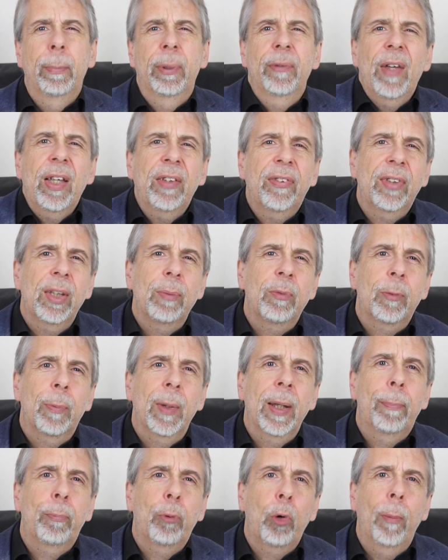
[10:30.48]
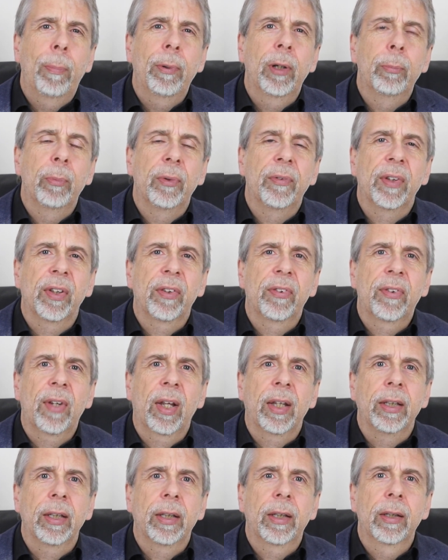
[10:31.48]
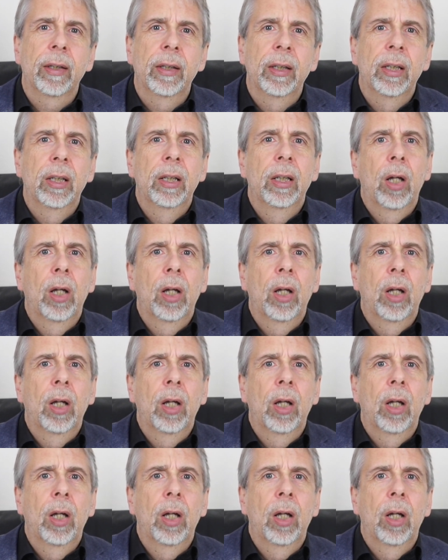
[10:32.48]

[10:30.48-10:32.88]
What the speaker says: But there seems to be a problem with this take.